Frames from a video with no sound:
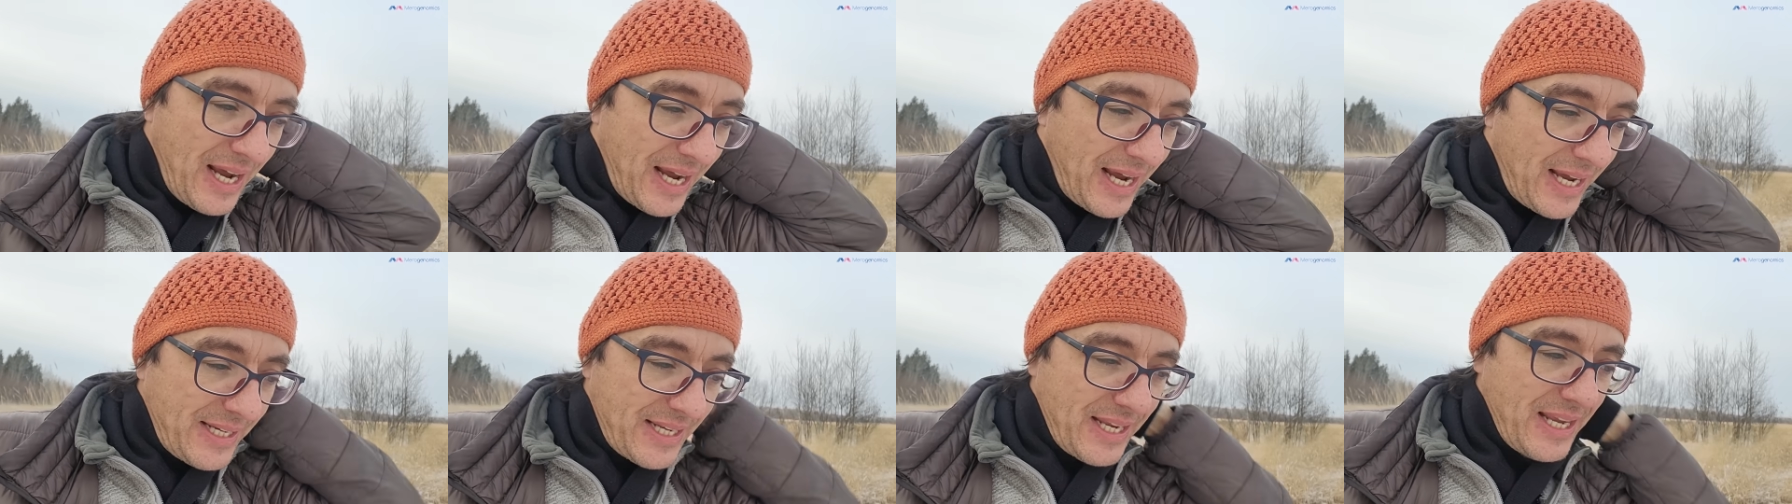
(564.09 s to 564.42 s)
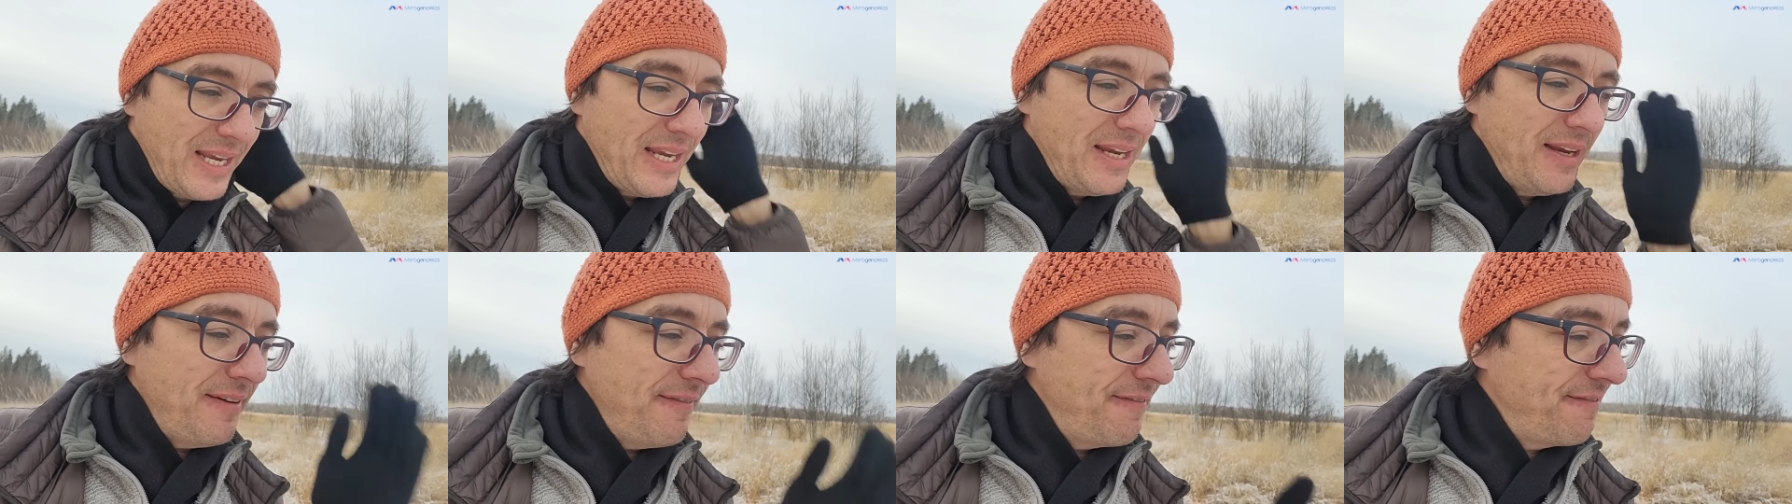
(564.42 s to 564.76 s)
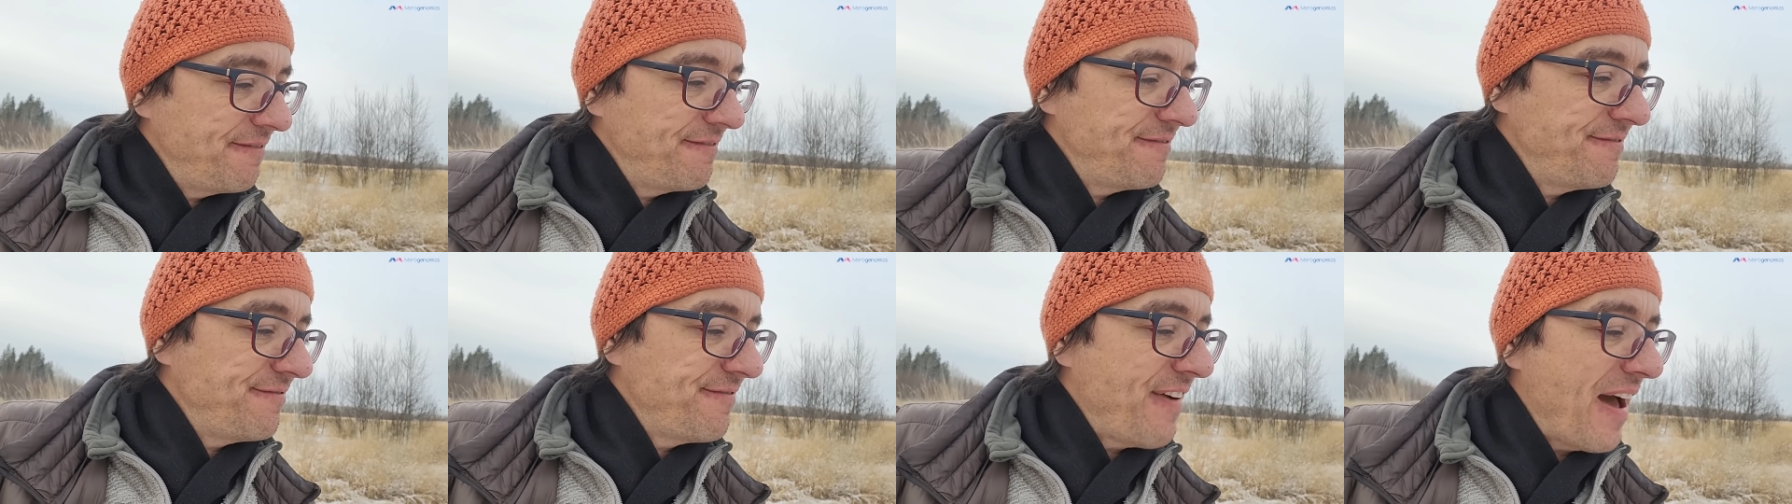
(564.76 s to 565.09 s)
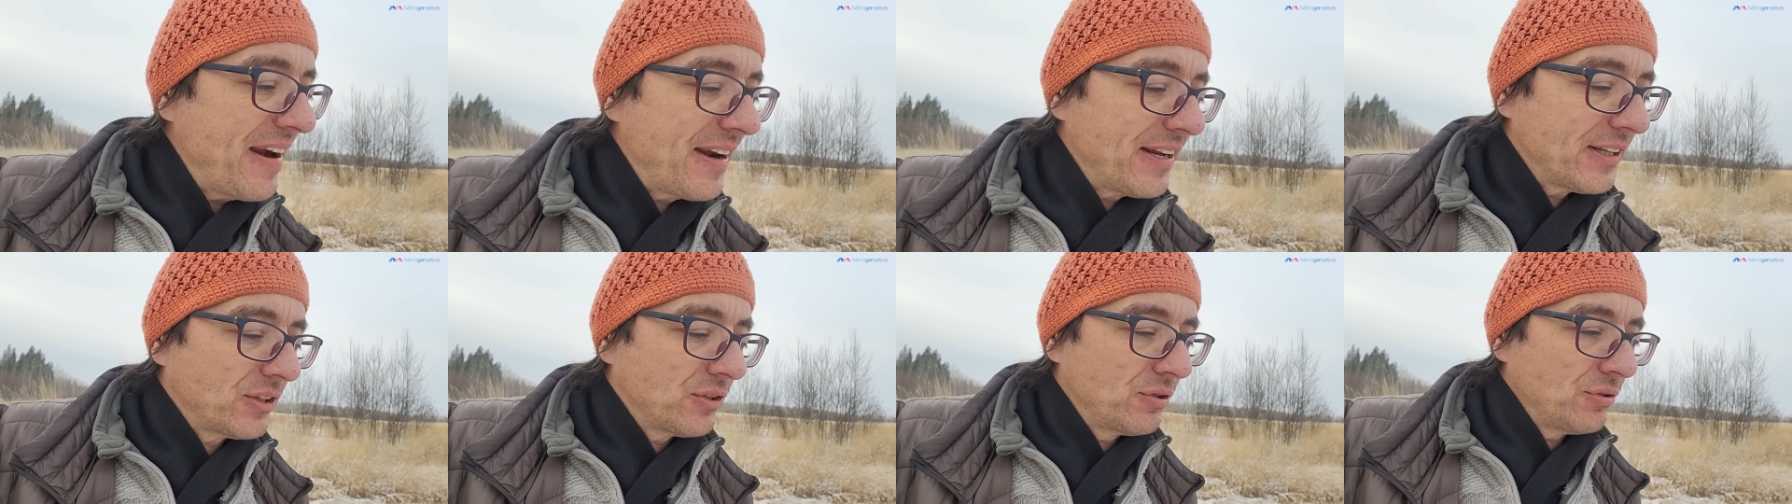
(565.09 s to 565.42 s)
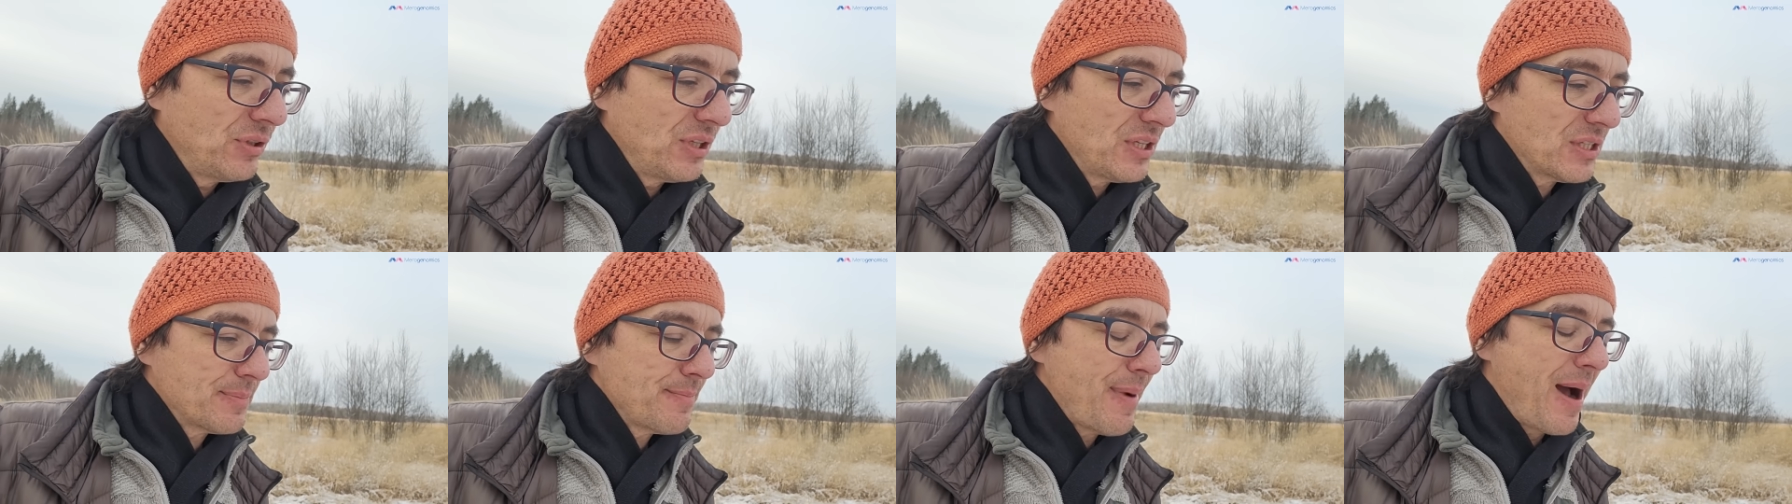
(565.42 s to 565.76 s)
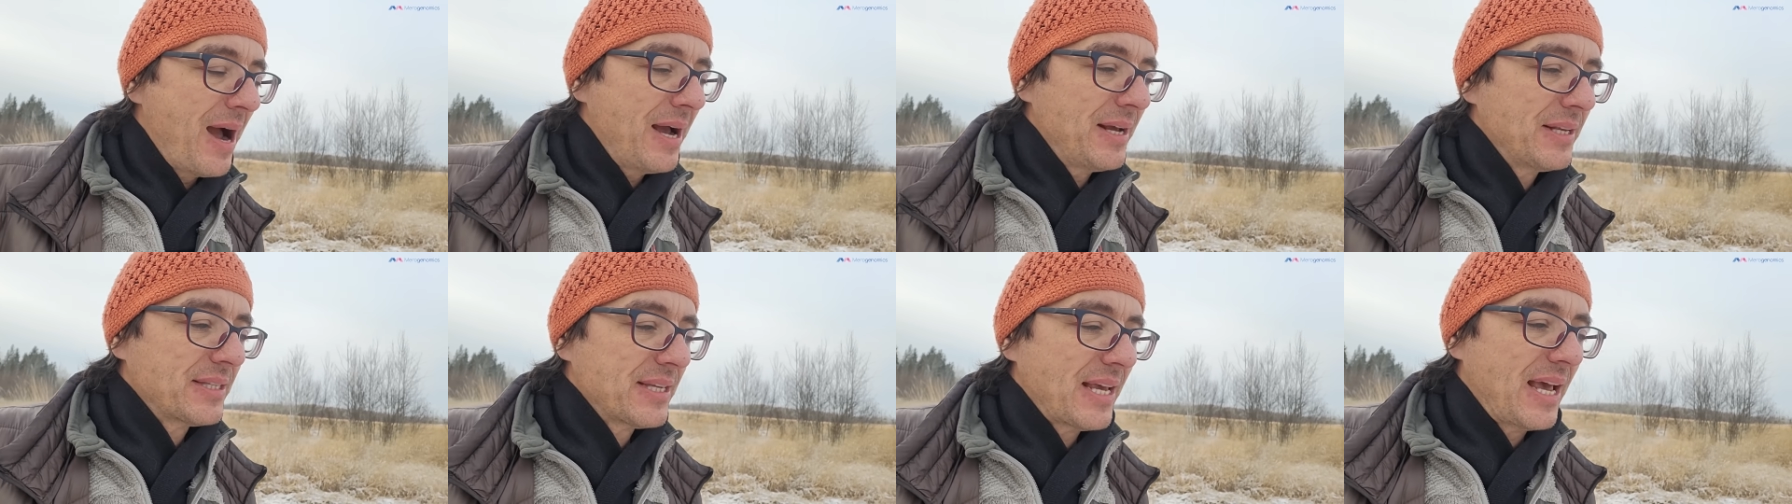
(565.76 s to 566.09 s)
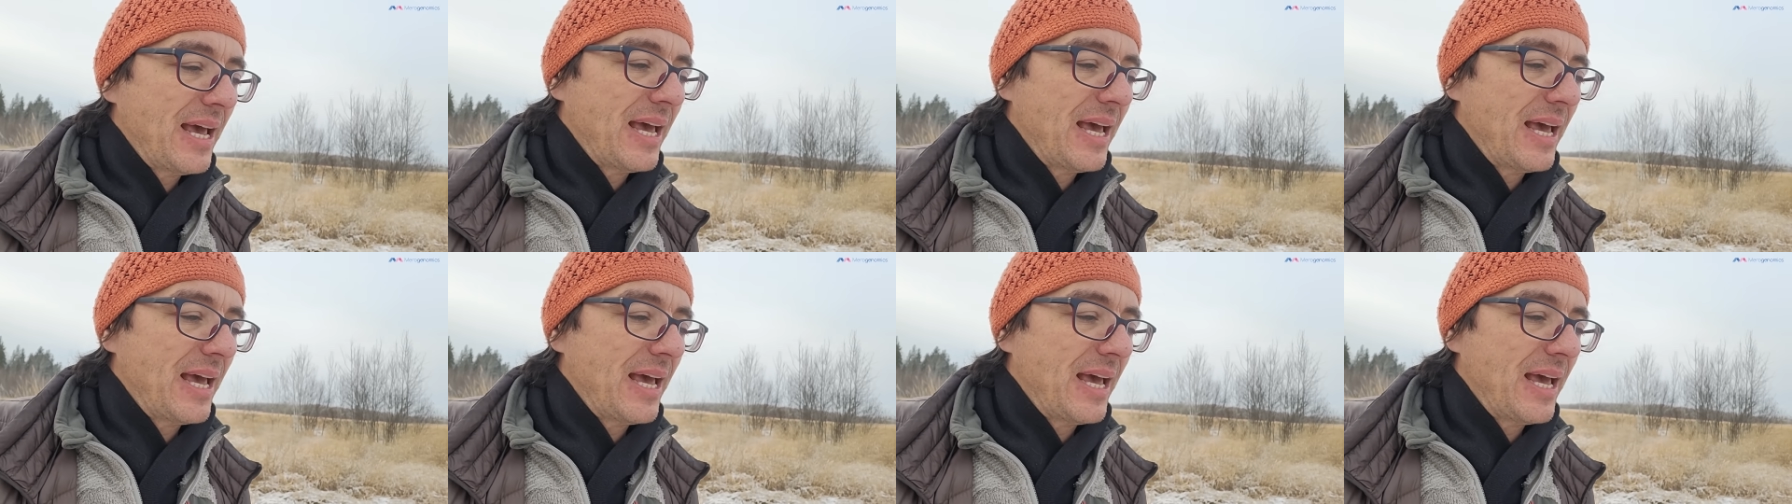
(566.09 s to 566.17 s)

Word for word: and they fed it to these mice